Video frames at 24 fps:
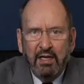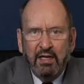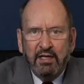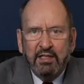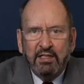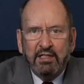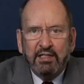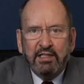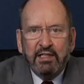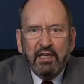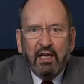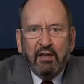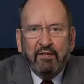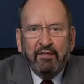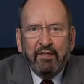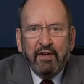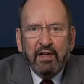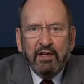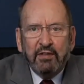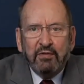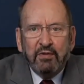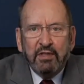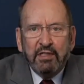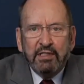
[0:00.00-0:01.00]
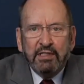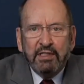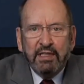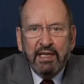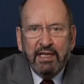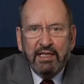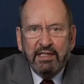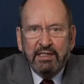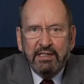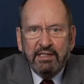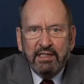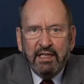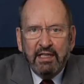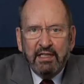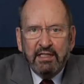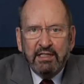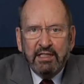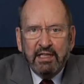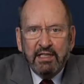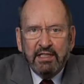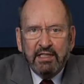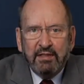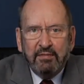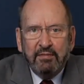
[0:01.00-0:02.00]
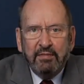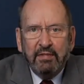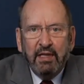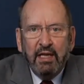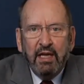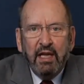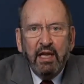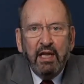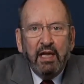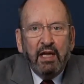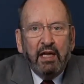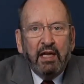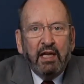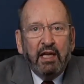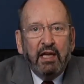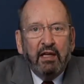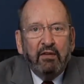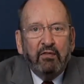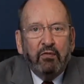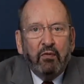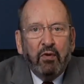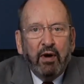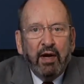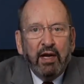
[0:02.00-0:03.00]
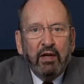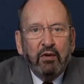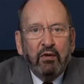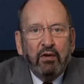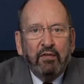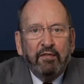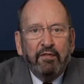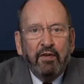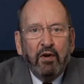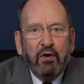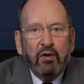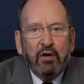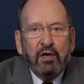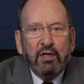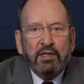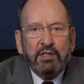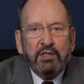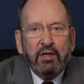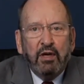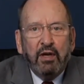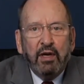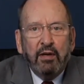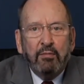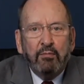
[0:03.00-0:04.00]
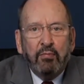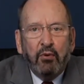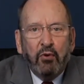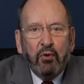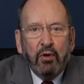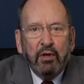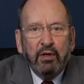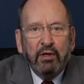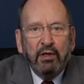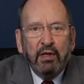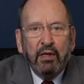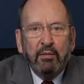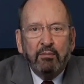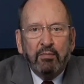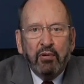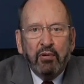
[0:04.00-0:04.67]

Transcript: Self-interest and cynicism give way to a focus on important and